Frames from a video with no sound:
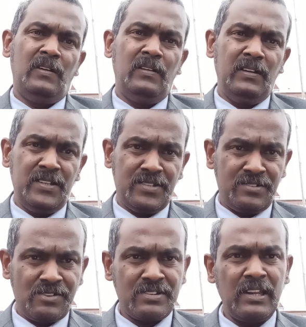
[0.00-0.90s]
Is
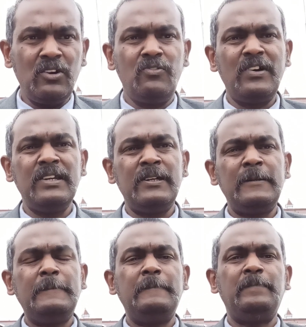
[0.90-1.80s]
drizzling over here,
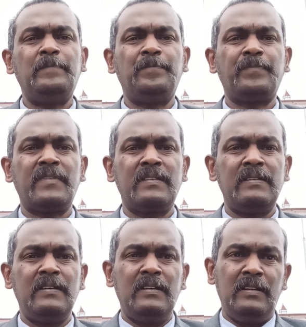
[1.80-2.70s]

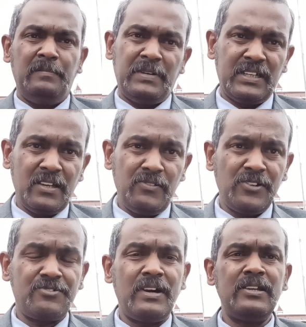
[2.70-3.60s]
but I will
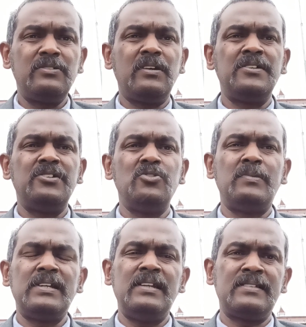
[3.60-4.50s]
try to continue
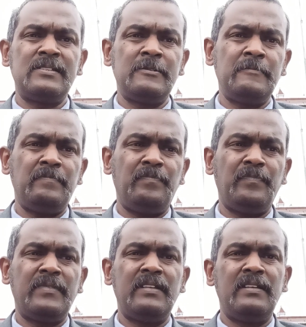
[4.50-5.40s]
my lesson
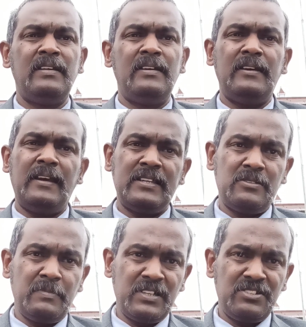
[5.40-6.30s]
as
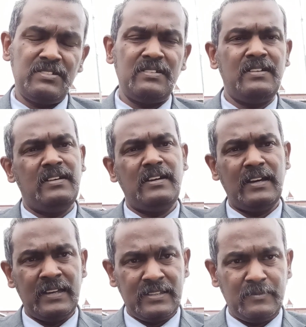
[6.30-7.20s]
much
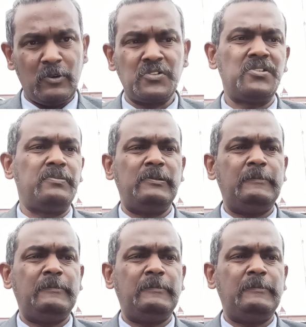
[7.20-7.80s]
as possible.